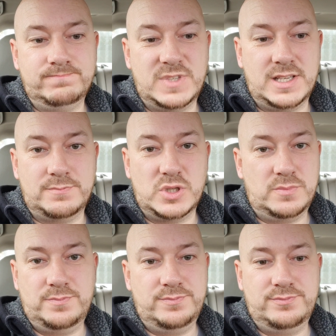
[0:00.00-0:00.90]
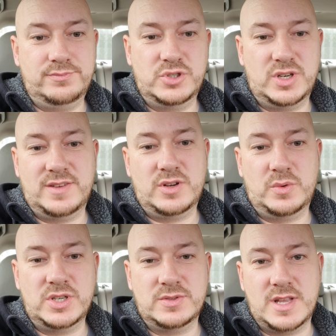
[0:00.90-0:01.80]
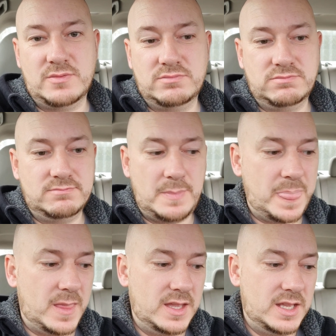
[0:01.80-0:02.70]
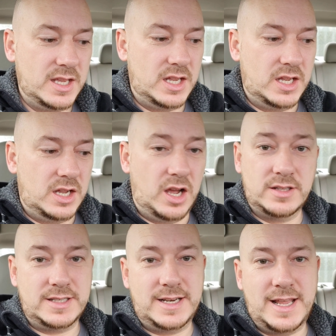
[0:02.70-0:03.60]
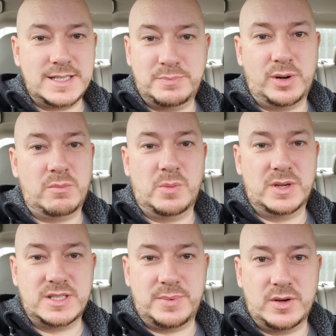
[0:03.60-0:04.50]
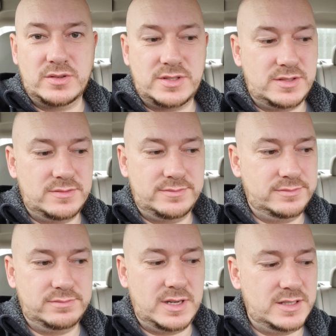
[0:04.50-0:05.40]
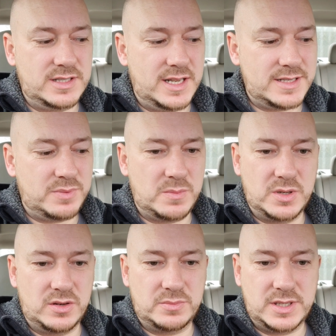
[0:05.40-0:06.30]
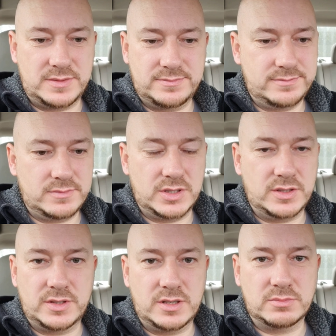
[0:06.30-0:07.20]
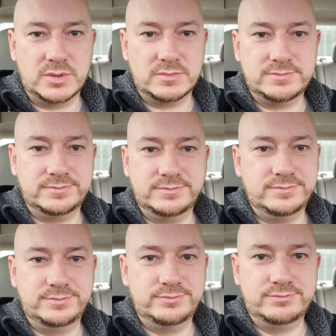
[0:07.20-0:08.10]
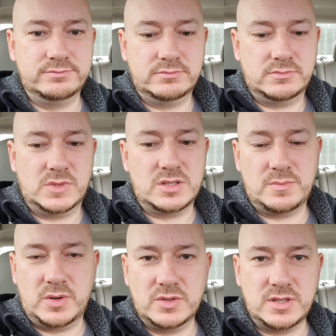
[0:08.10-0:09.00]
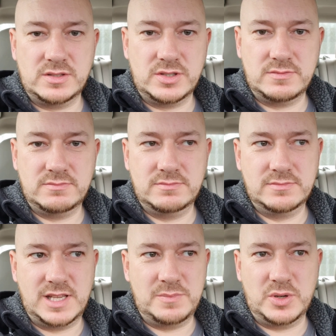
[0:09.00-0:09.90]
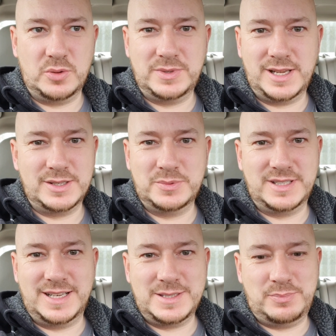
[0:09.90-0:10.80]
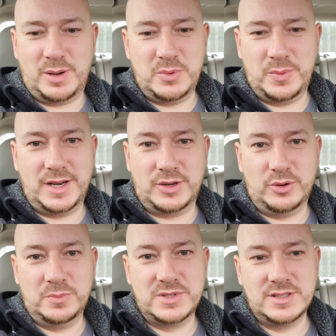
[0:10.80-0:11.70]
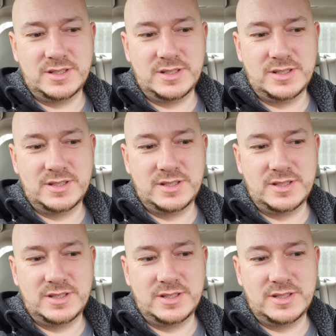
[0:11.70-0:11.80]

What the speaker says: Yeah, so should have no issues now. On to the next problem, I suppose. When's the next problem going to be? I don't know, but I suppose I'll just keep you updated with the next problem when it comes.